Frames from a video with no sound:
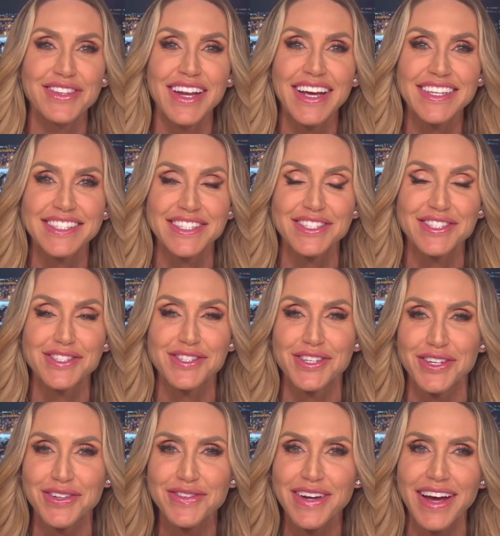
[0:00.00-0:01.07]
nice is
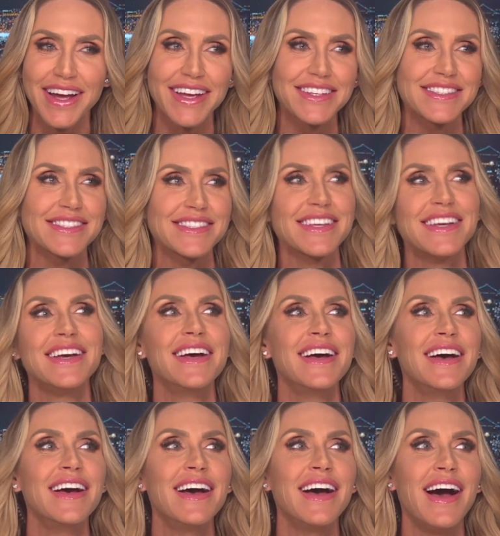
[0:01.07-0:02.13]
too nice?
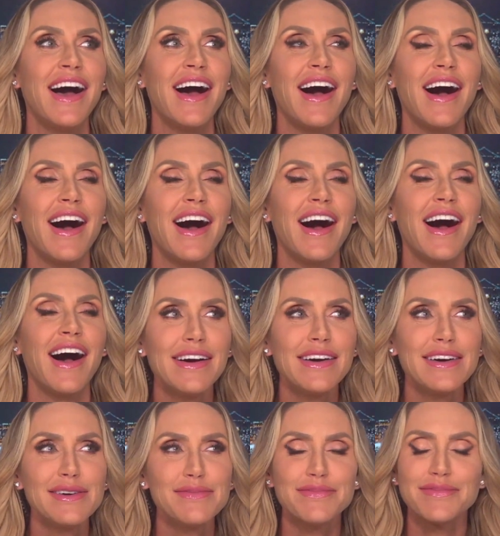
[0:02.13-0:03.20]

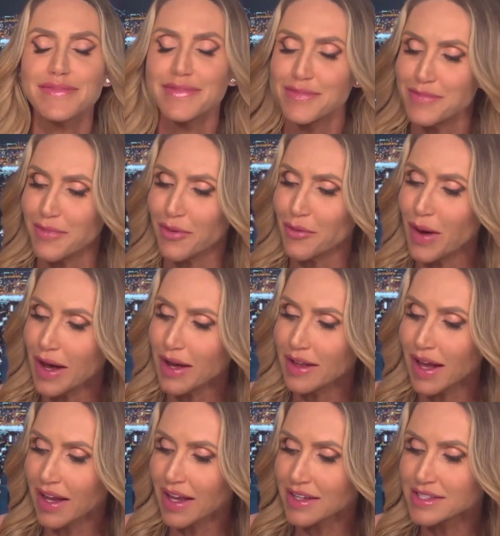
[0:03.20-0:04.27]
Well,
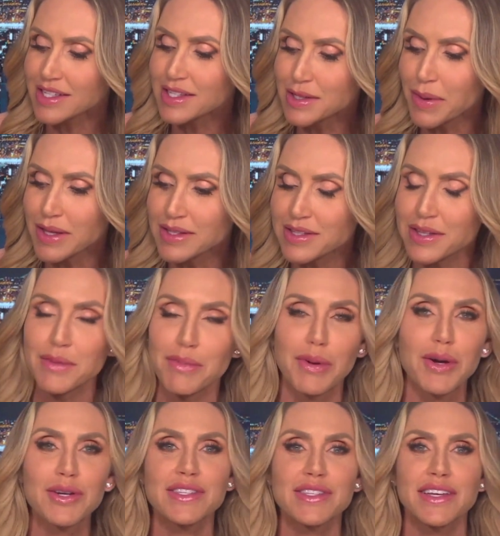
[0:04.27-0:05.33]
I guess it depends on the
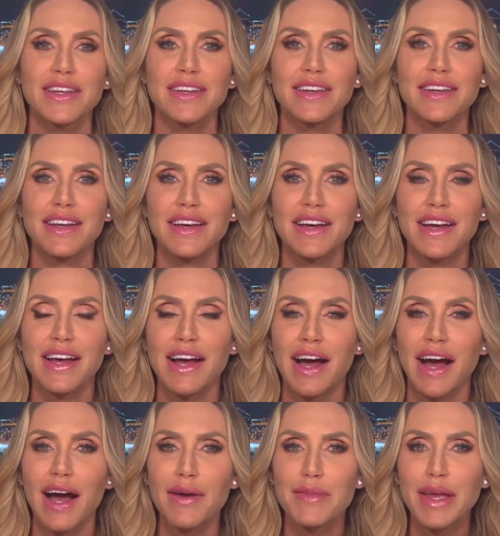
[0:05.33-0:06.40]
person.
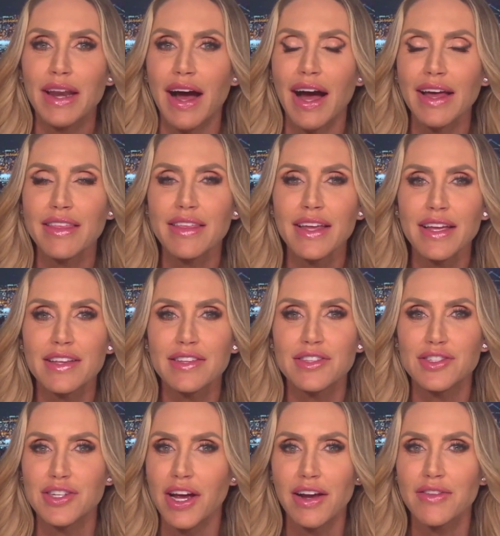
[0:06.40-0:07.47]
I mean, I think
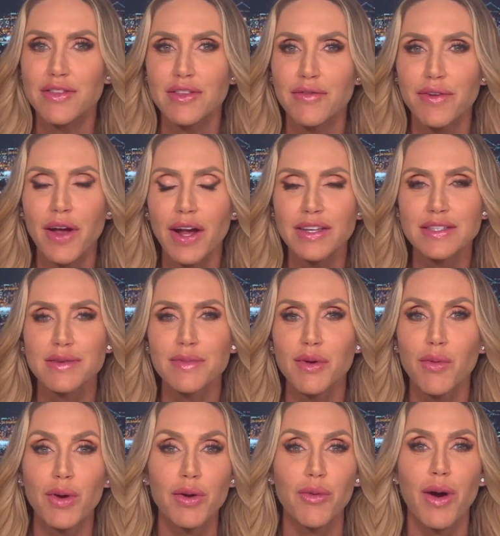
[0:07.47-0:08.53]
if you're asking
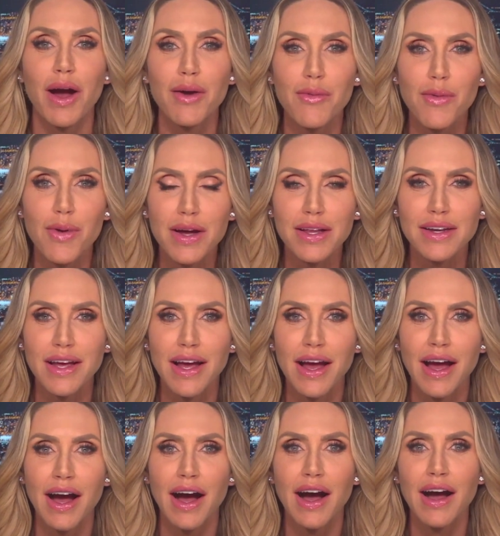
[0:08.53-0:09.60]
me, what do I want?
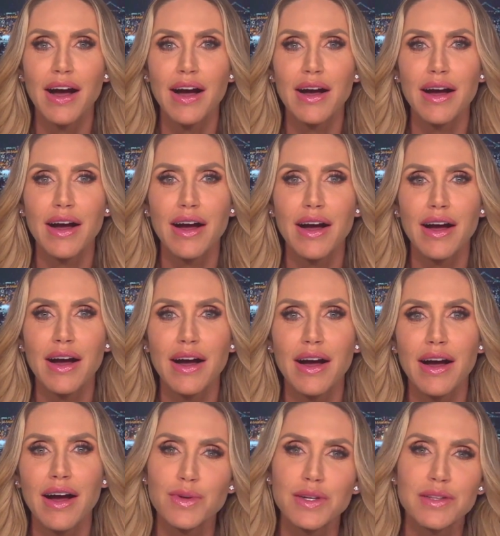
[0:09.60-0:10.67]
I
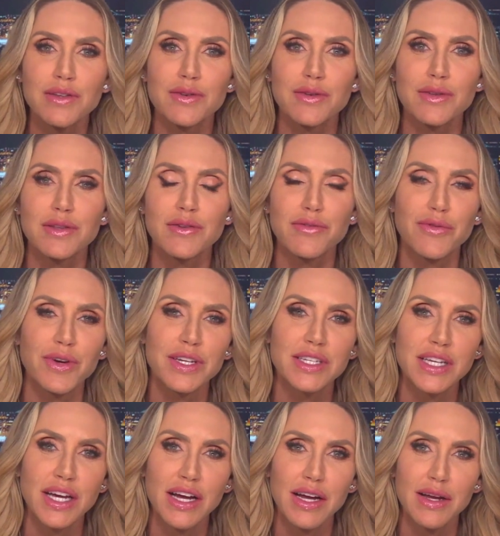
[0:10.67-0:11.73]
just want a little
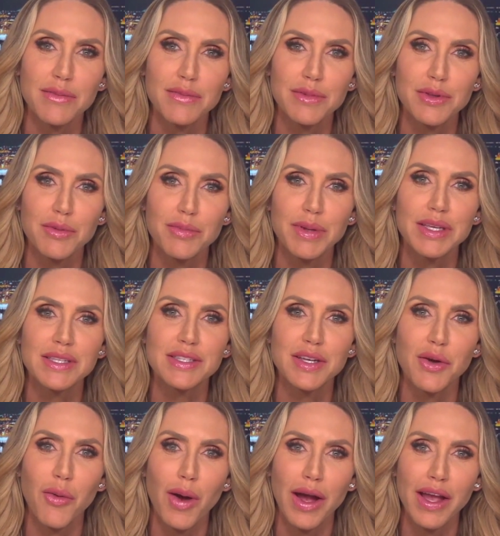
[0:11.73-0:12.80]
free time, a little peace
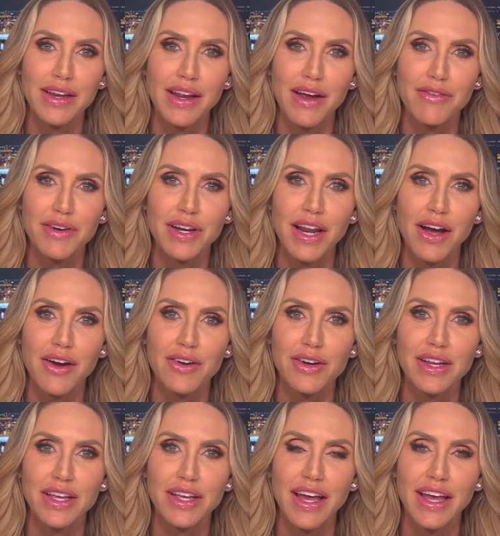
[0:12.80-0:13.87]
and quiet every now
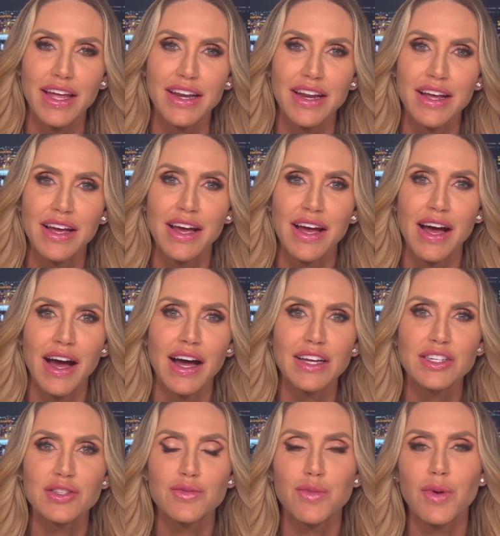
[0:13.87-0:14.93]
and again.
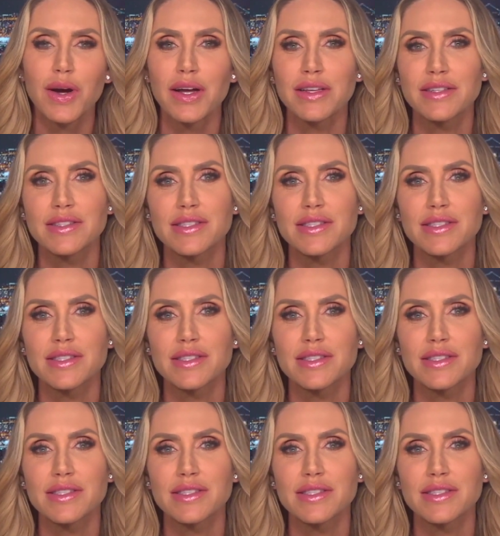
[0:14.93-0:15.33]
I just want,